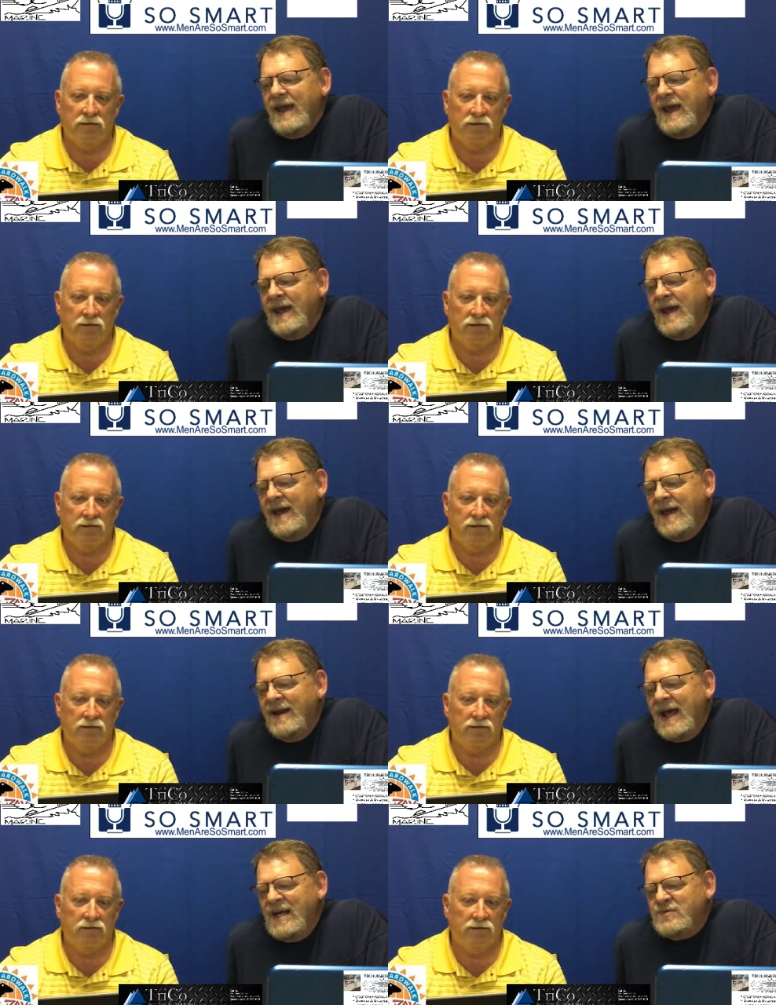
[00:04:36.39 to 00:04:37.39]

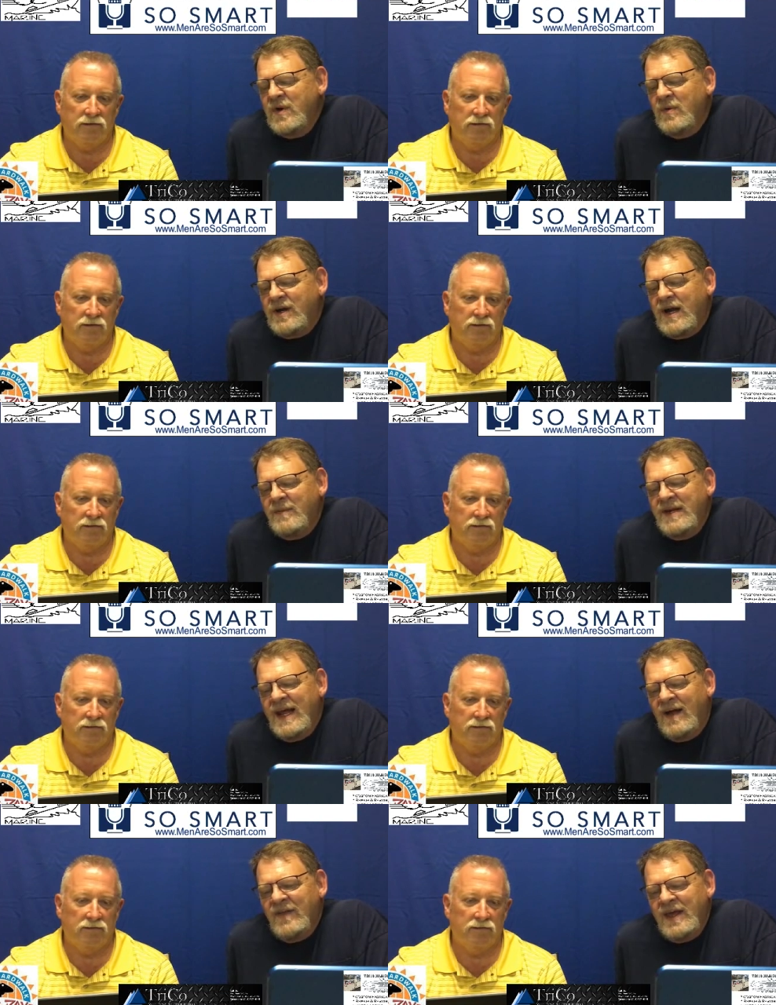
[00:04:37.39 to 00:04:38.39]
Speaker 1: and as we were coming
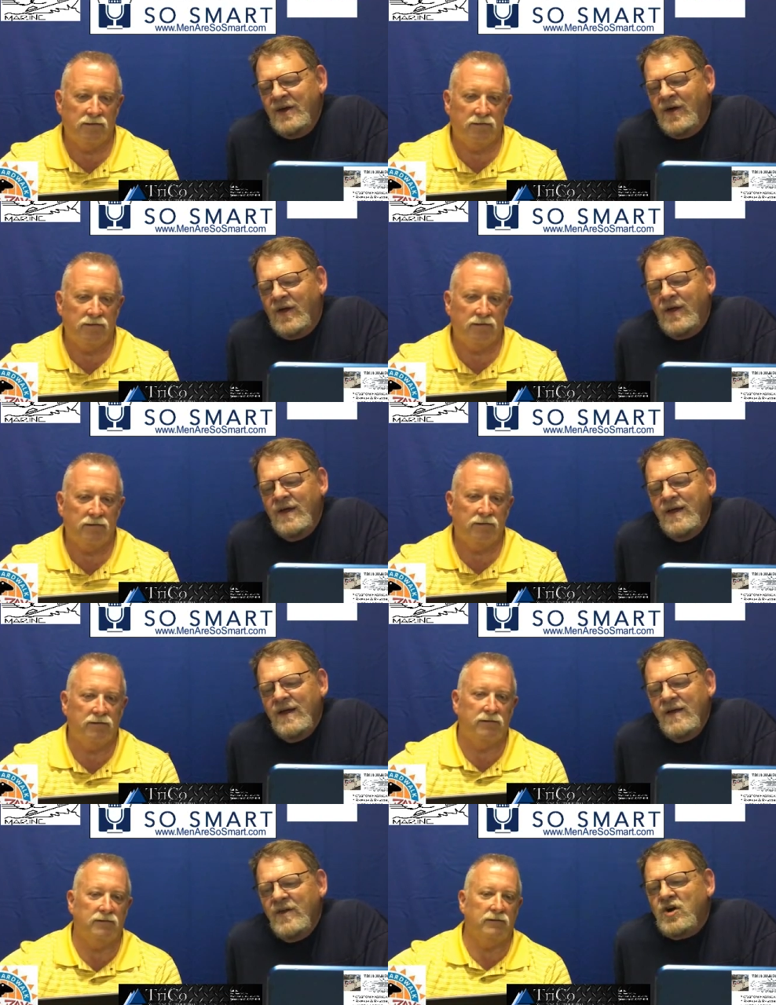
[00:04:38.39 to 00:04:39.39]
down the hill,
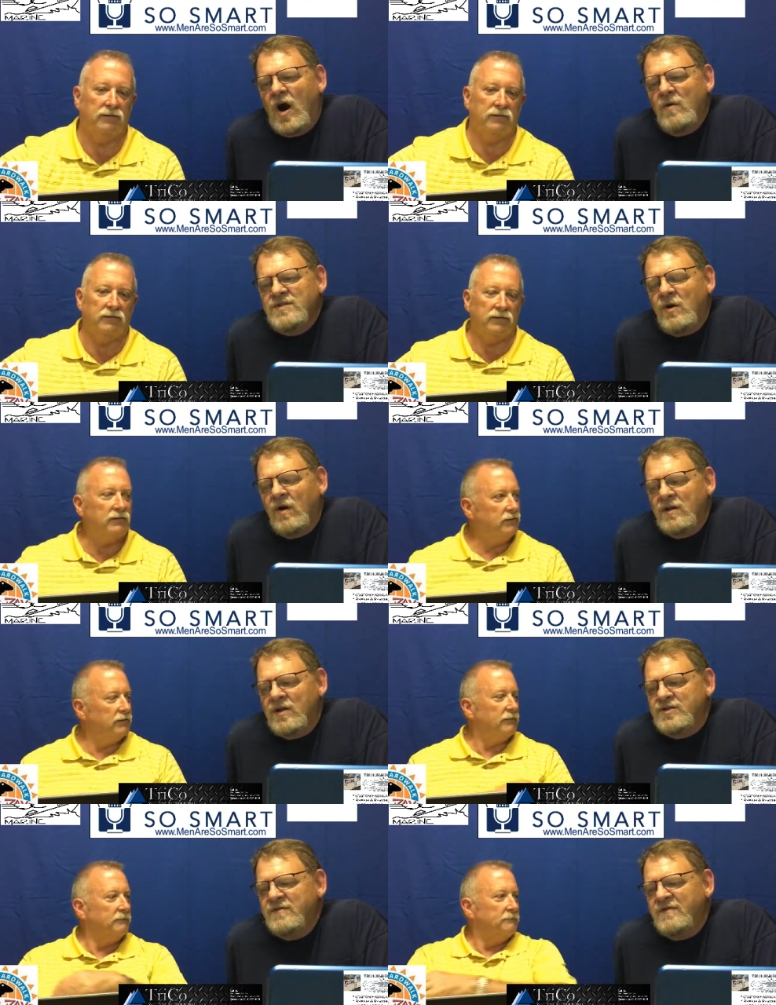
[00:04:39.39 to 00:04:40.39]
the car was going a
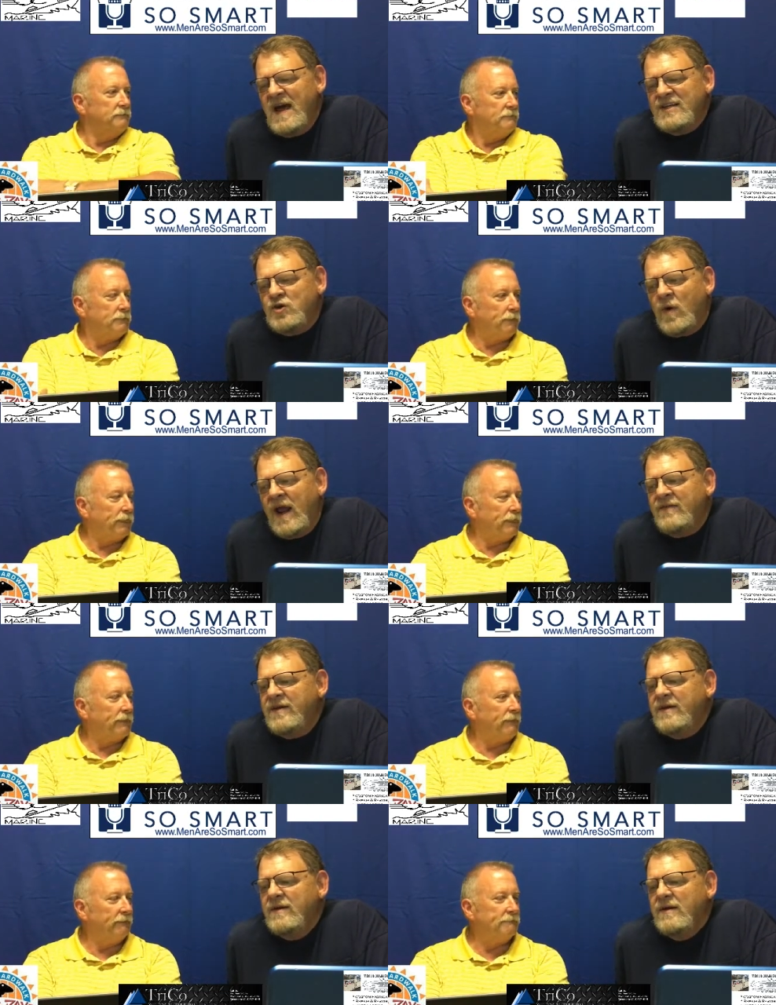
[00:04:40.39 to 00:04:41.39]
little too fast.
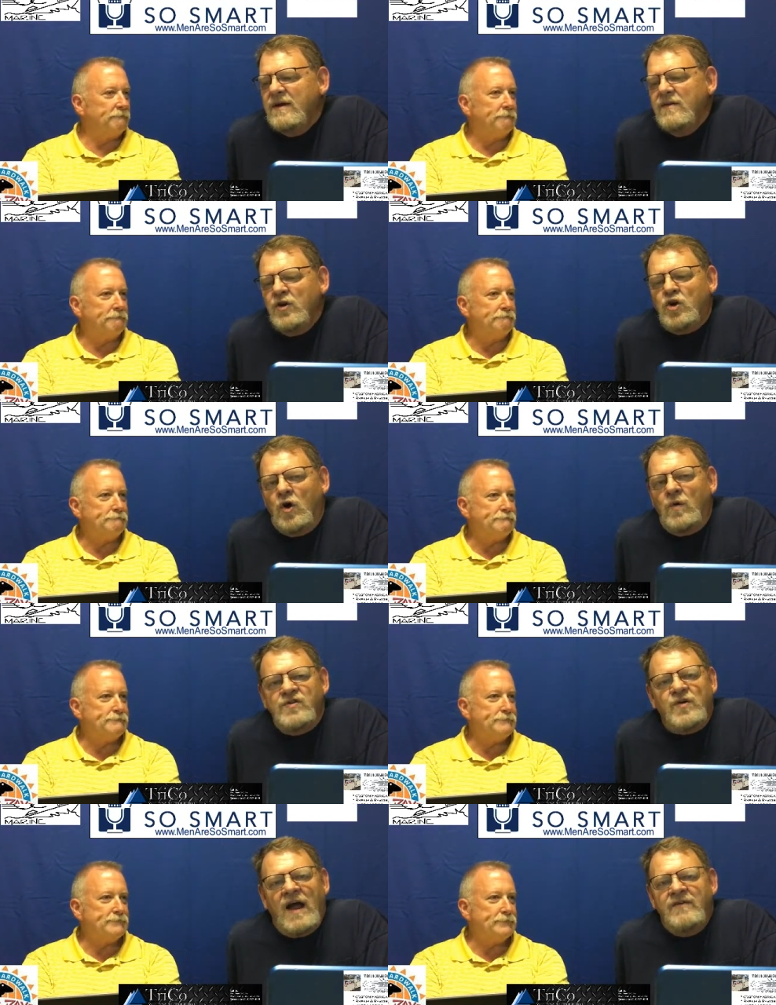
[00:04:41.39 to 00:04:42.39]
Granted, the girl
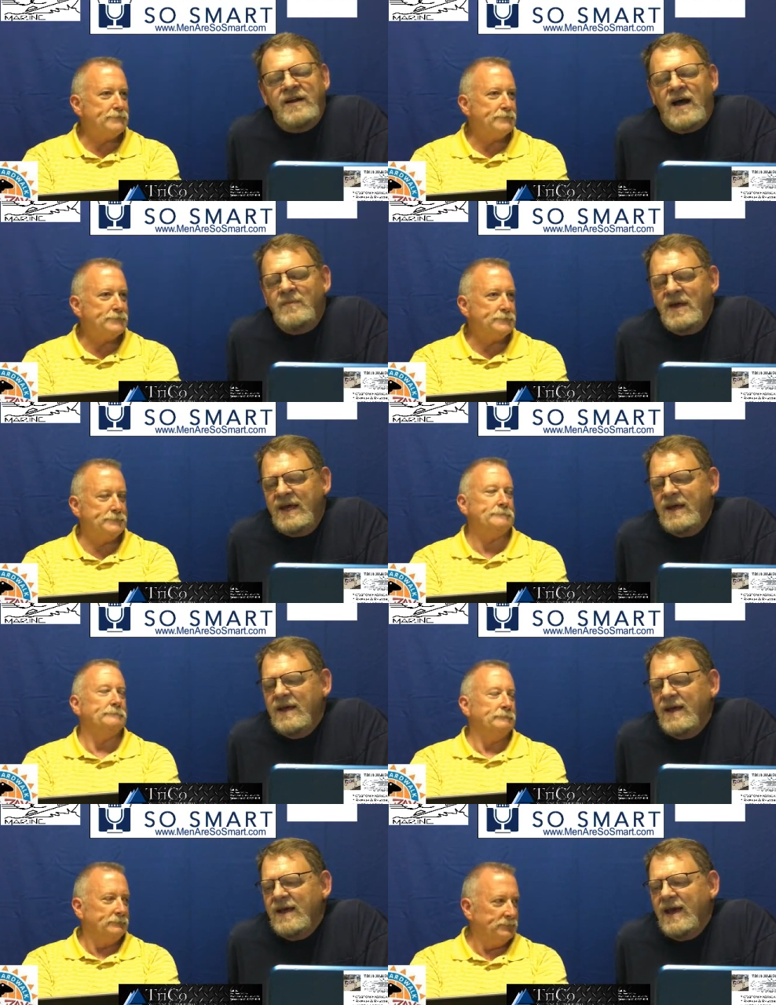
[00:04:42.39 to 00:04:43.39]
was driving, not me,
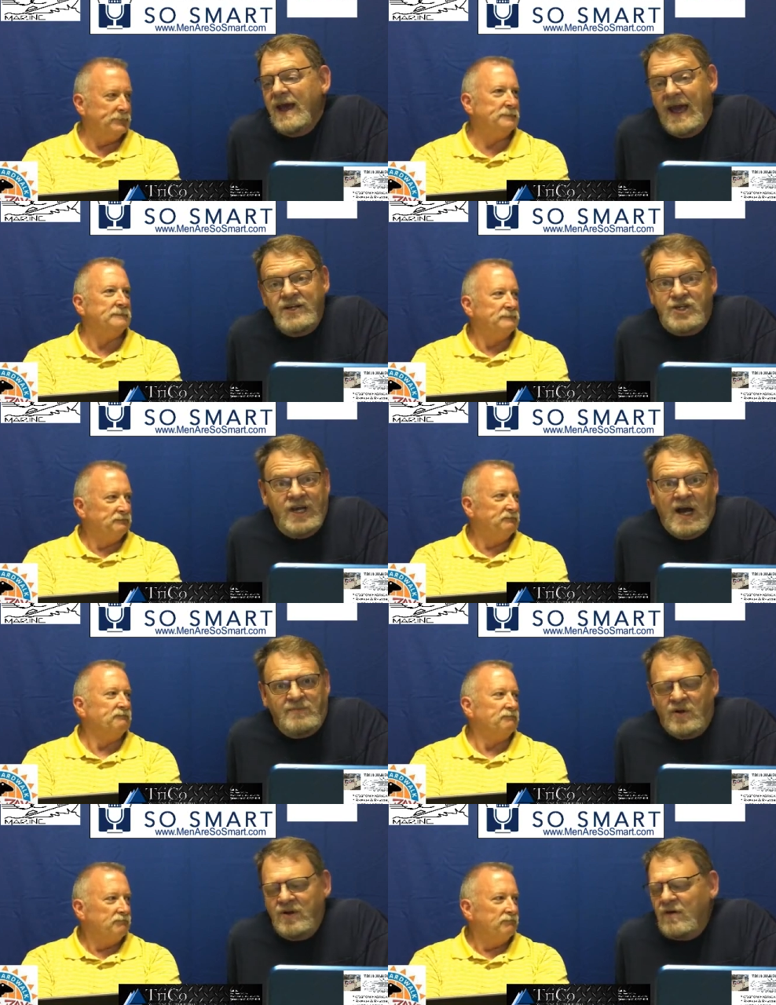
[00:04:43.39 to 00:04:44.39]
and she
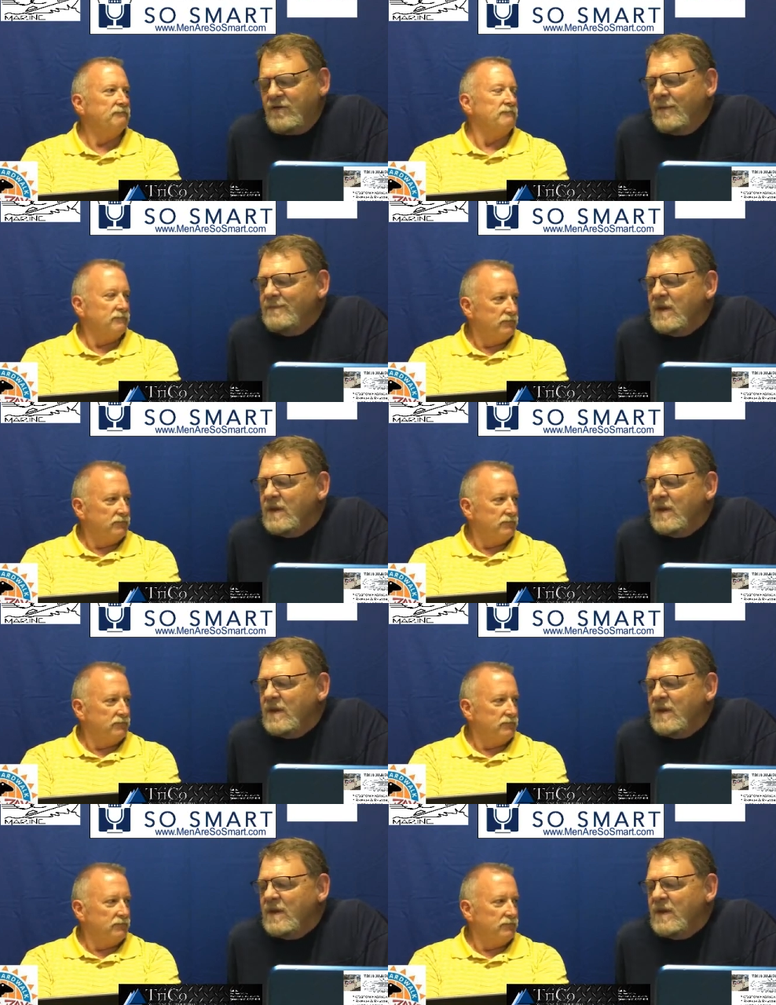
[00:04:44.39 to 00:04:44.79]
got pulled over,